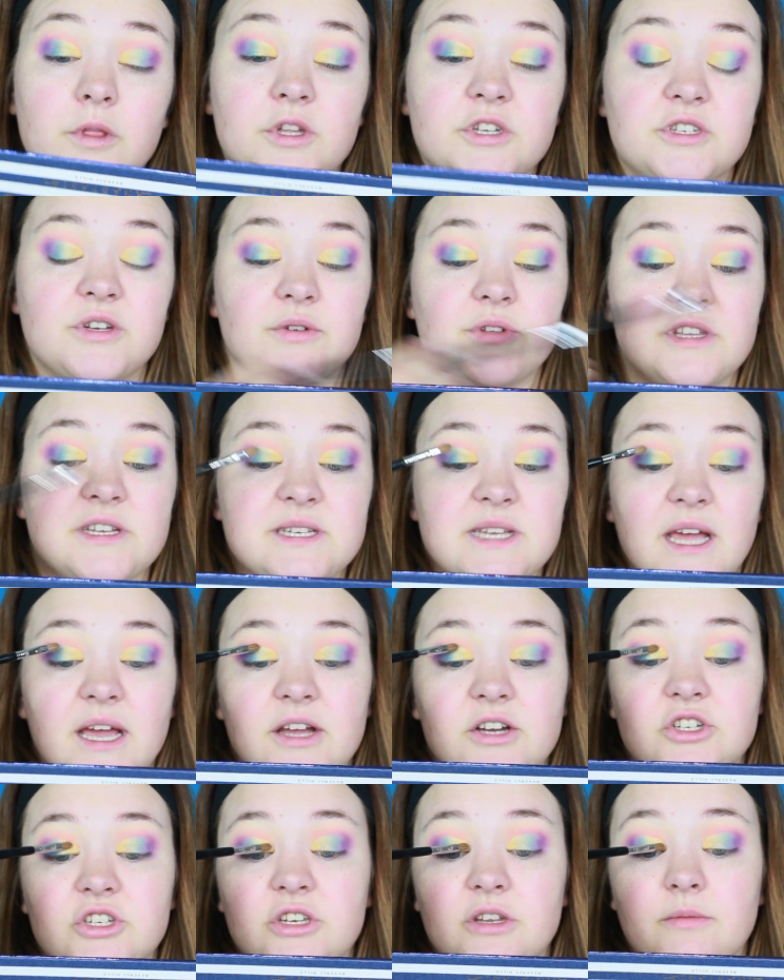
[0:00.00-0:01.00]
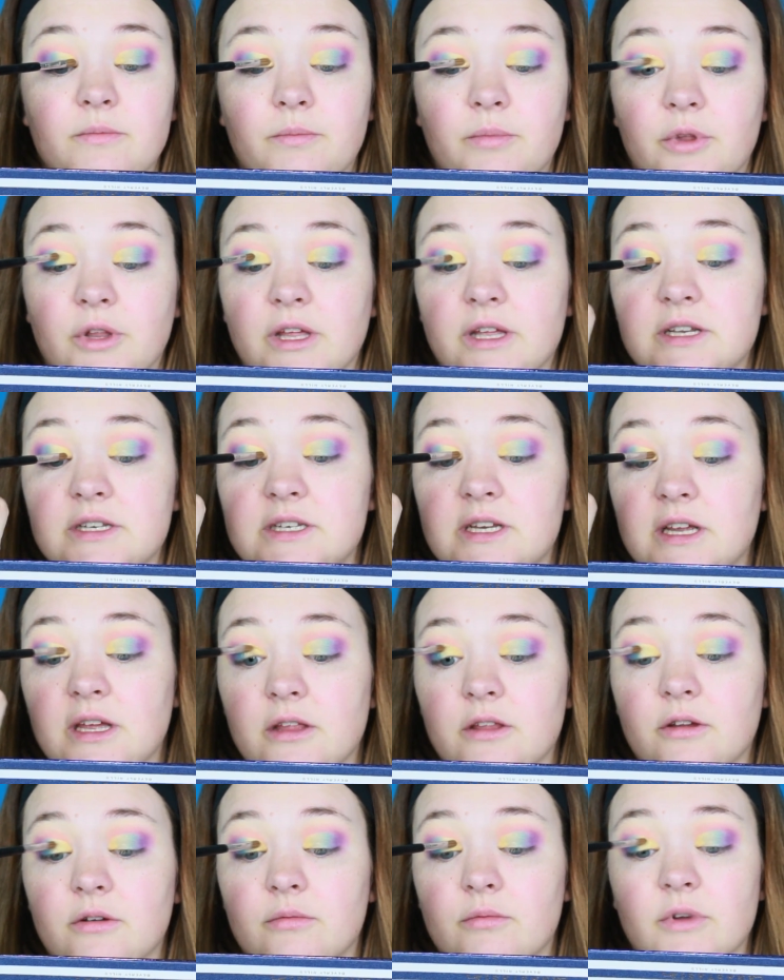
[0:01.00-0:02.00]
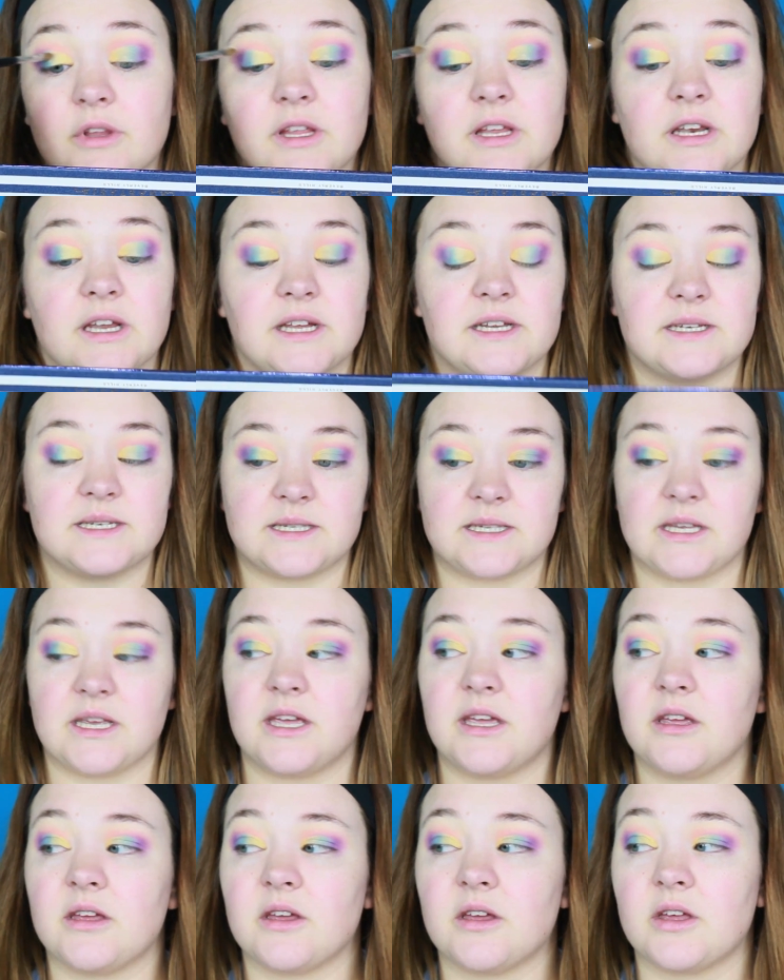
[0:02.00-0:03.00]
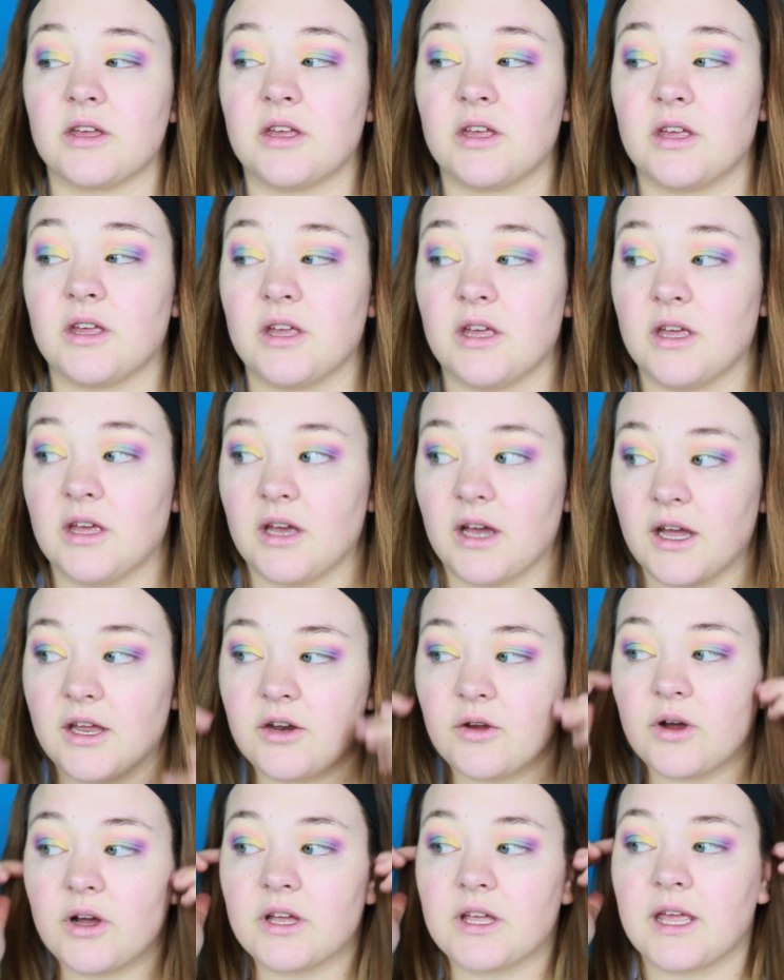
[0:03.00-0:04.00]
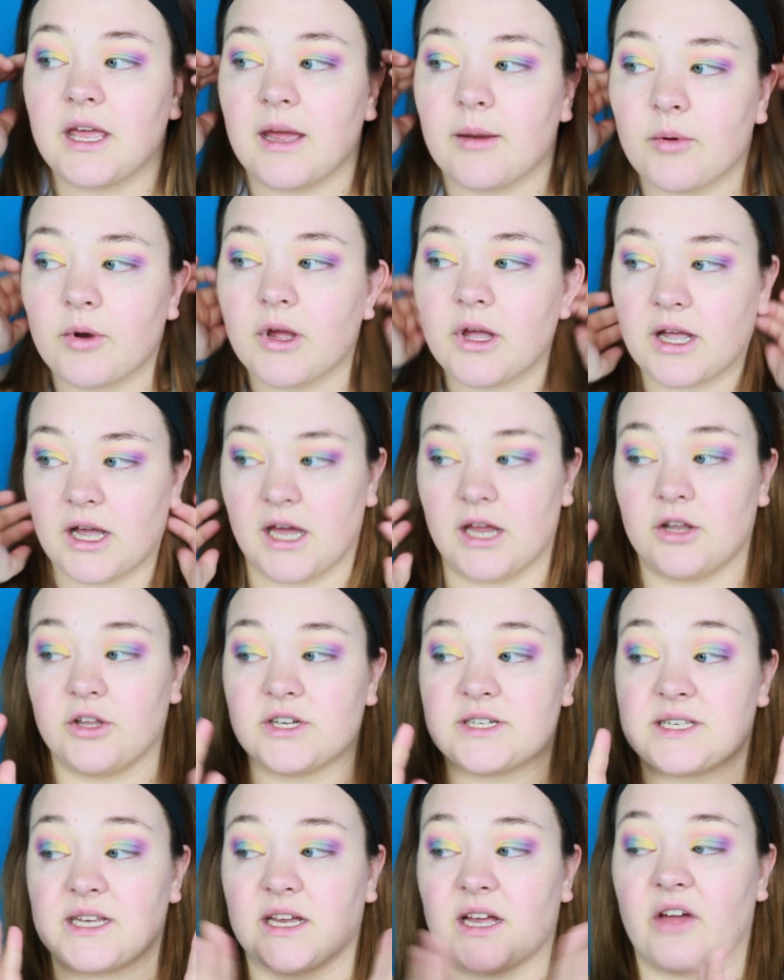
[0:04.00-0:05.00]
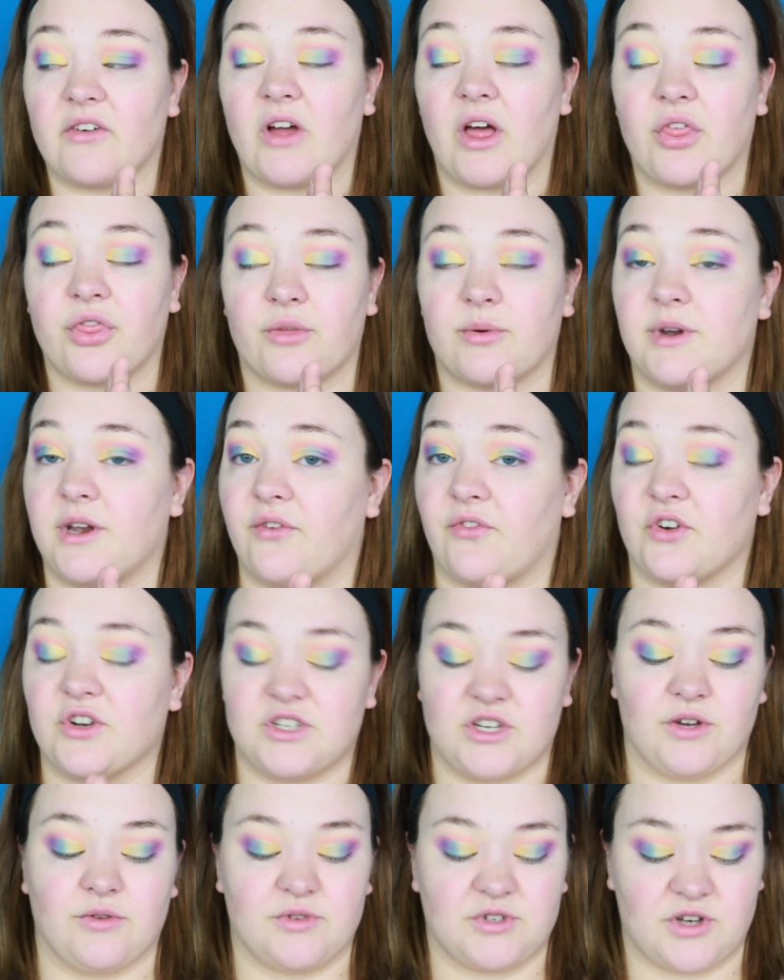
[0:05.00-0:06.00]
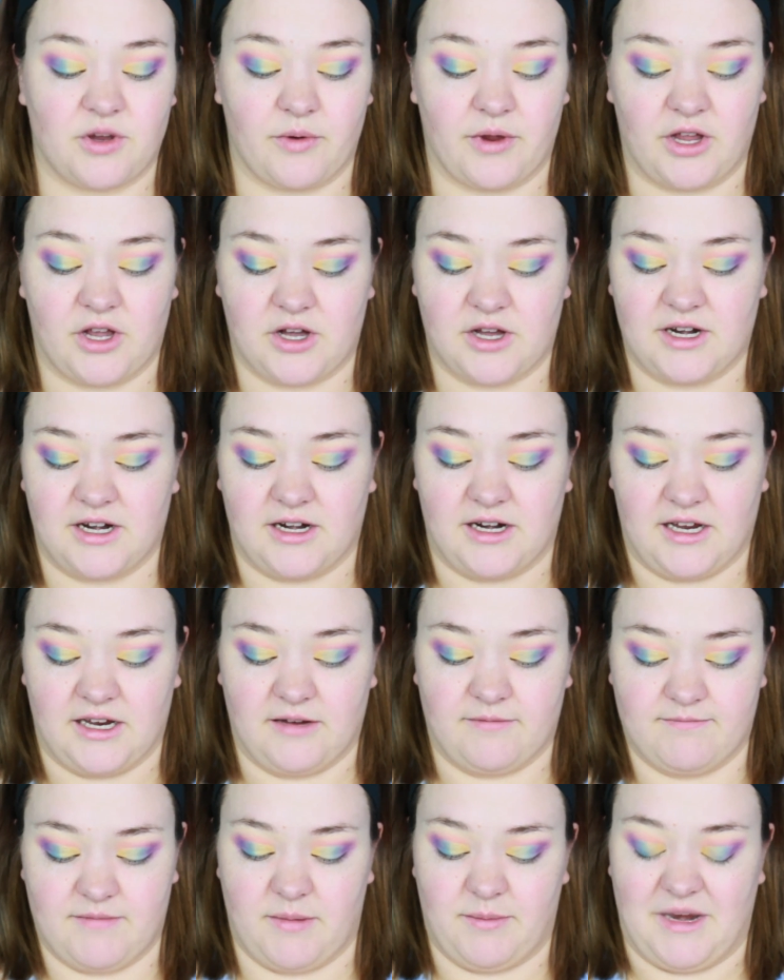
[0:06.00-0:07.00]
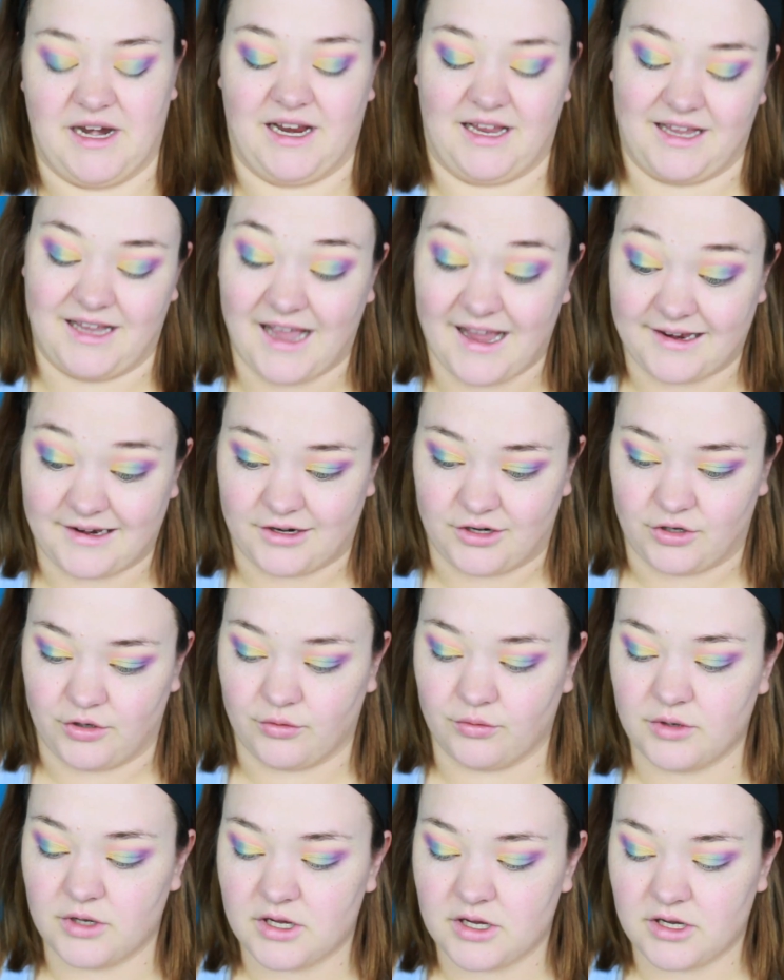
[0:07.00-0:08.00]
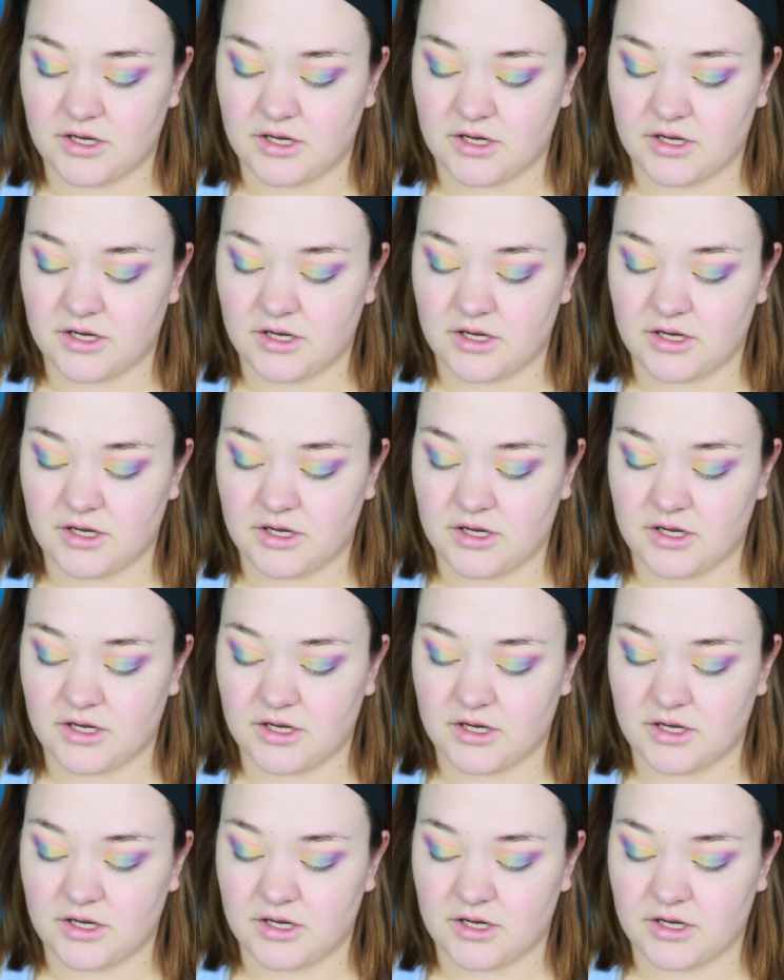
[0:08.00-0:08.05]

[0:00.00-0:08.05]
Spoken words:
The two of these actually blend together really nicely. I know on camera it kind of looks like I've got 3 different tones going on, and I mean I kind of do.